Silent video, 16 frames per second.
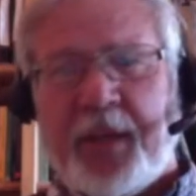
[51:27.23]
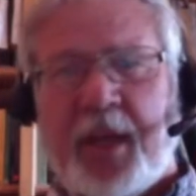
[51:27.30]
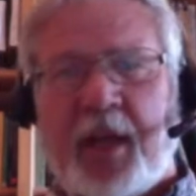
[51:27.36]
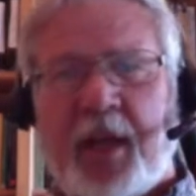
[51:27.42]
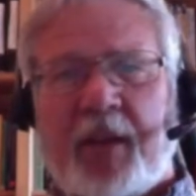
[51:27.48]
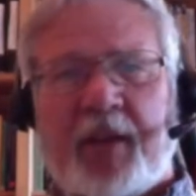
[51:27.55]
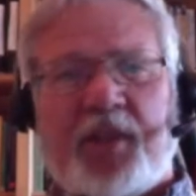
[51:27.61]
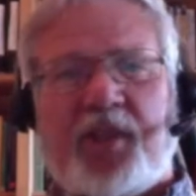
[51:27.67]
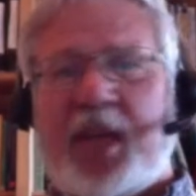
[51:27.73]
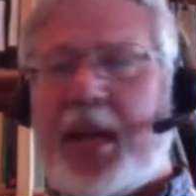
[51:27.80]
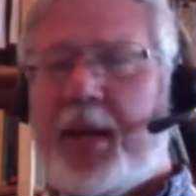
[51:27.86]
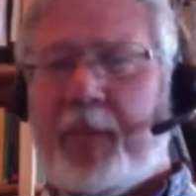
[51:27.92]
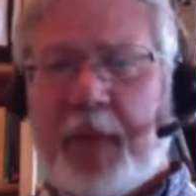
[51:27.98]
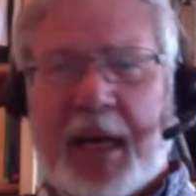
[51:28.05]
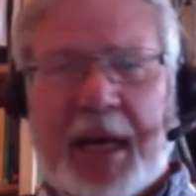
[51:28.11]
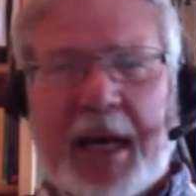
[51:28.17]
The
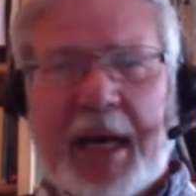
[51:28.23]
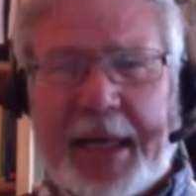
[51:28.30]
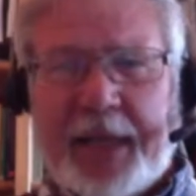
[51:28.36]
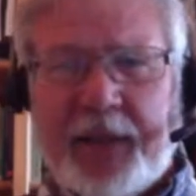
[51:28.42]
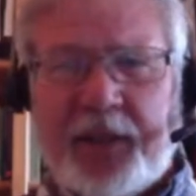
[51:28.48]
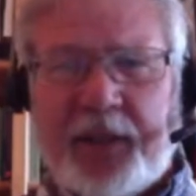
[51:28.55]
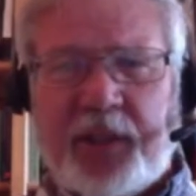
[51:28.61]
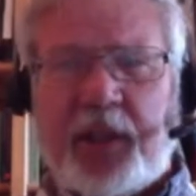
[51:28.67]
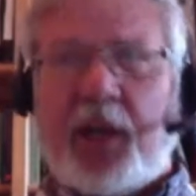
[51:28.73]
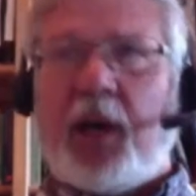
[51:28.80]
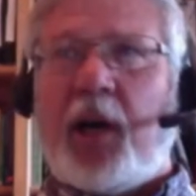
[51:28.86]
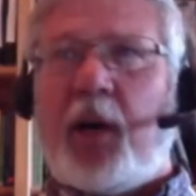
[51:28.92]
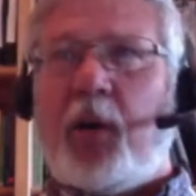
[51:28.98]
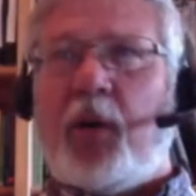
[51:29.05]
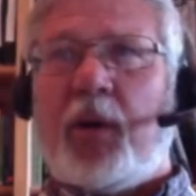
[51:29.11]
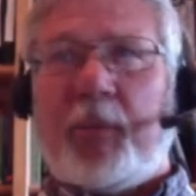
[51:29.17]
same guys,
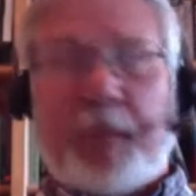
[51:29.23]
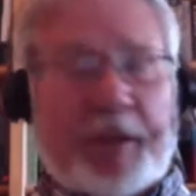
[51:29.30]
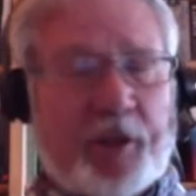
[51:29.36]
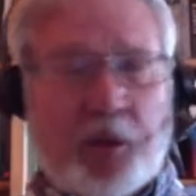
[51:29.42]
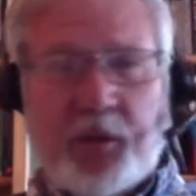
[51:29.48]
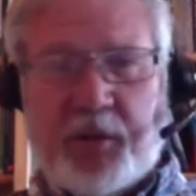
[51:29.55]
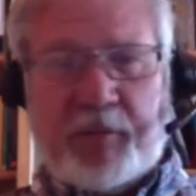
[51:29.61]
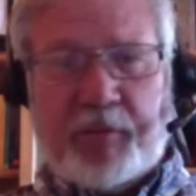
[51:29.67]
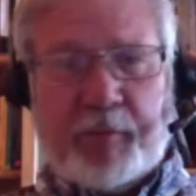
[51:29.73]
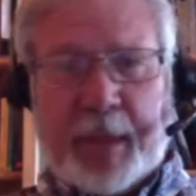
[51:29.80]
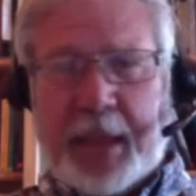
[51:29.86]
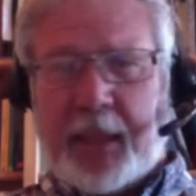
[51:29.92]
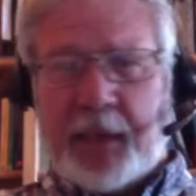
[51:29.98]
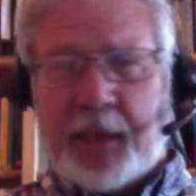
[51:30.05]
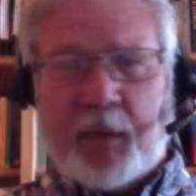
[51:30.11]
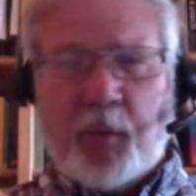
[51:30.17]
uh, Joseph
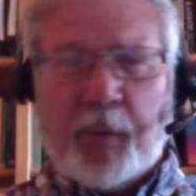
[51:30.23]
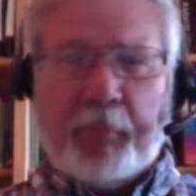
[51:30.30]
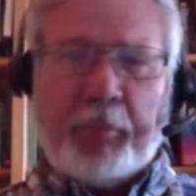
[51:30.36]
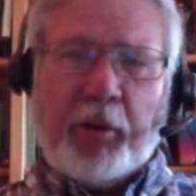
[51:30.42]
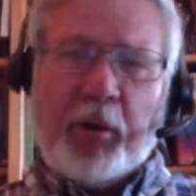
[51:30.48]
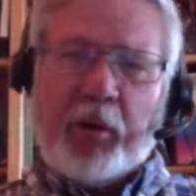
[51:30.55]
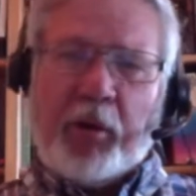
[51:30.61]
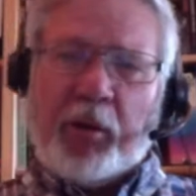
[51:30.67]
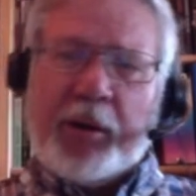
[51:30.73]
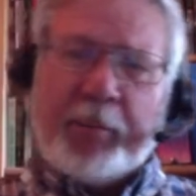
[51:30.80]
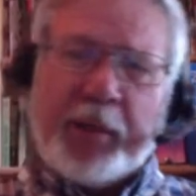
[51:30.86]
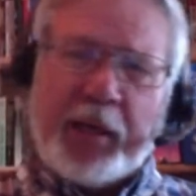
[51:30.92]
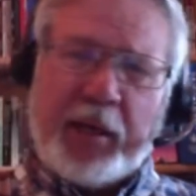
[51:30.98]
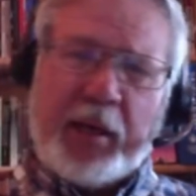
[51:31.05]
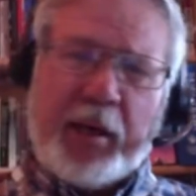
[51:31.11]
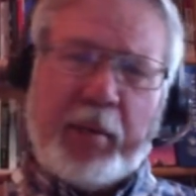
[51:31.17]
Mengele, were
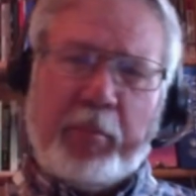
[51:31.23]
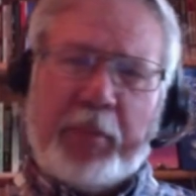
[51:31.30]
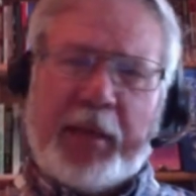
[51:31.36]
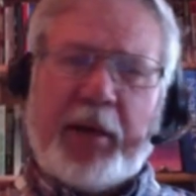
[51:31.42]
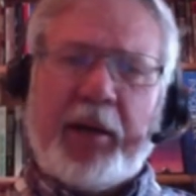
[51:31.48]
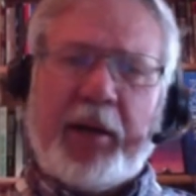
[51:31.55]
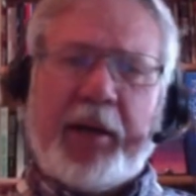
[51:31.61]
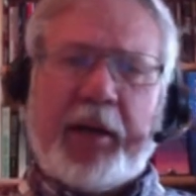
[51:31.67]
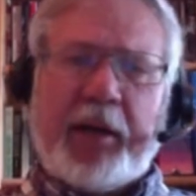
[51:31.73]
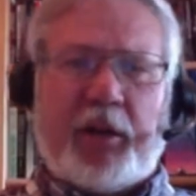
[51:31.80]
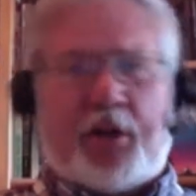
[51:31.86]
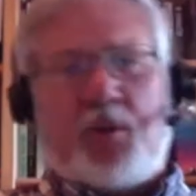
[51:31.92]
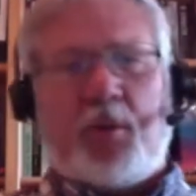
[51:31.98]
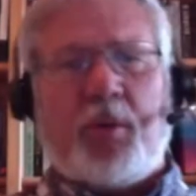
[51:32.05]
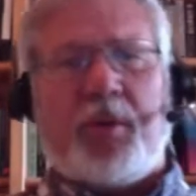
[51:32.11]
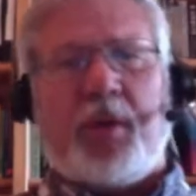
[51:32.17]
programming American
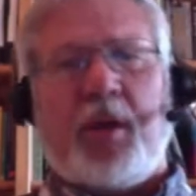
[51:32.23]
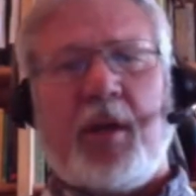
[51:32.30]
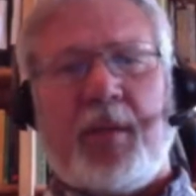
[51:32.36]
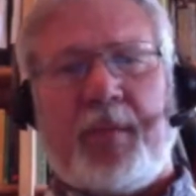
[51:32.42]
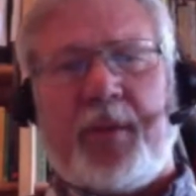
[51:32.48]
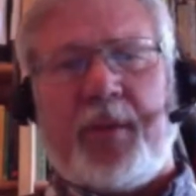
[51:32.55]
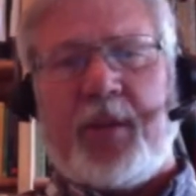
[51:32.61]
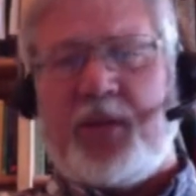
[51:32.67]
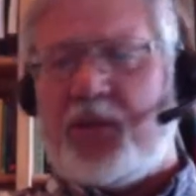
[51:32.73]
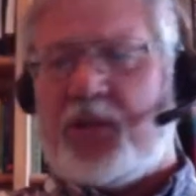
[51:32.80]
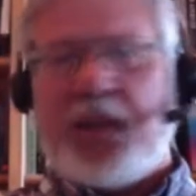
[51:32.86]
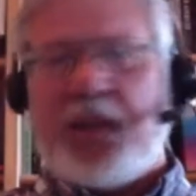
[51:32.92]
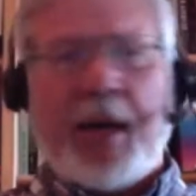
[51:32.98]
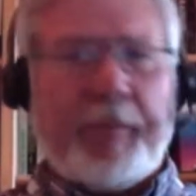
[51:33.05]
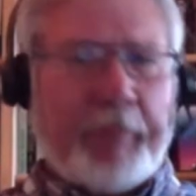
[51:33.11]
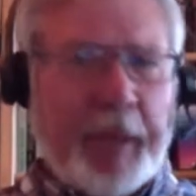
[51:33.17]
youth this is
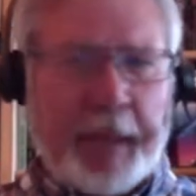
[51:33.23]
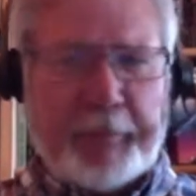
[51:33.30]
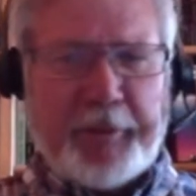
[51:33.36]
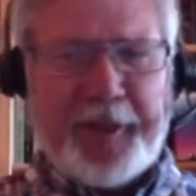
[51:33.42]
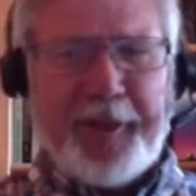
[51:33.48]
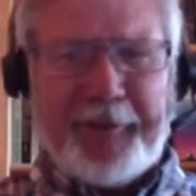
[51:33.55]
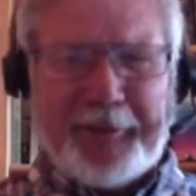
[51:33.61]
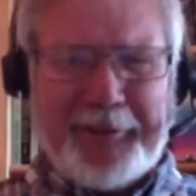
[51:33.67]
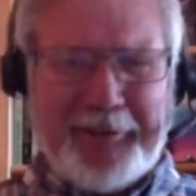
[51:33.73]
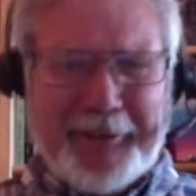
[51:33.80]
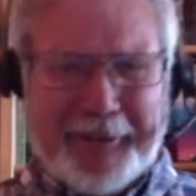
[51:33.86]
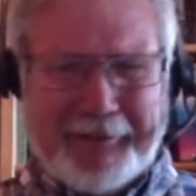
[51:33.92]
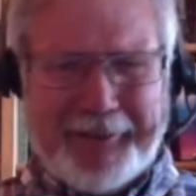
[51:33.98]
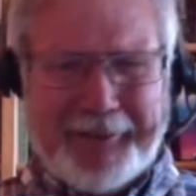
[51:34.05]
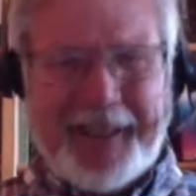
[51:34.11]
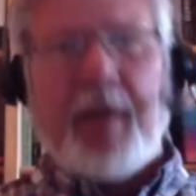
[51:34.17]
top, top secret
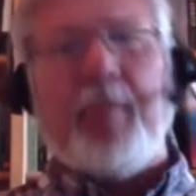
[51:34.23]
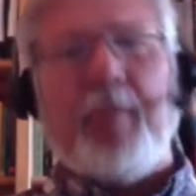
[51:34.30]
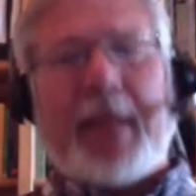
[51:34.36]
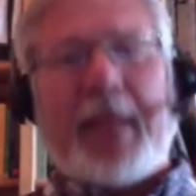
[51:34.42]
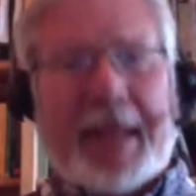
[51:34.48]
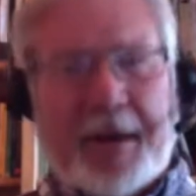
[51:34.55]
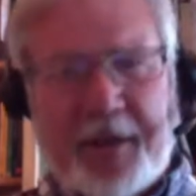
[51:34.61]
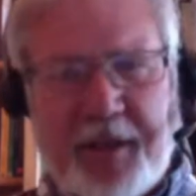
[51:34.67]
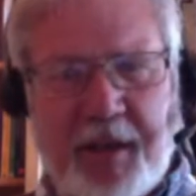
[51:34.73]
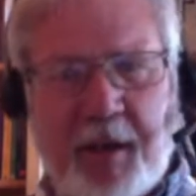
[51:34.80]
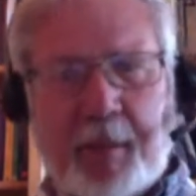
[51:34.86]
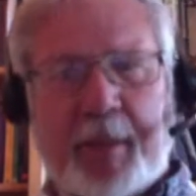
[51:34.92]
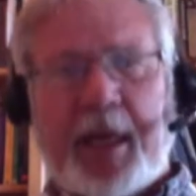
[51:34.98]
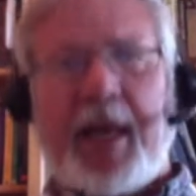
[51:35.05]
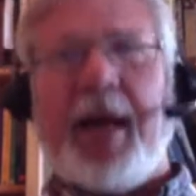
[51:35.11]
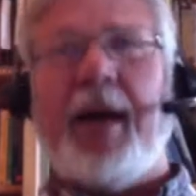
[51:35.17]
stuff. Right. But now it's
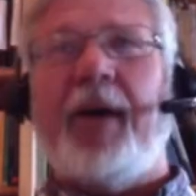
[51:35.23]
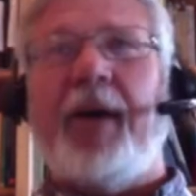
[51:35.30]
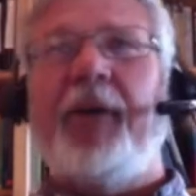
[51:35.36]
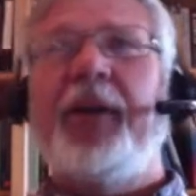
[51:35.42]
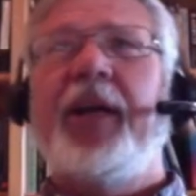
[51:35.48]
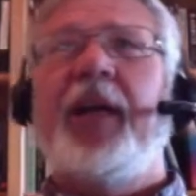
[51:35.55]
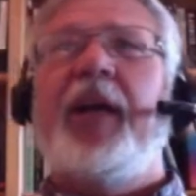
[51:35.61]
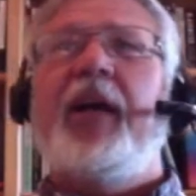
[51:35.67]
coming out.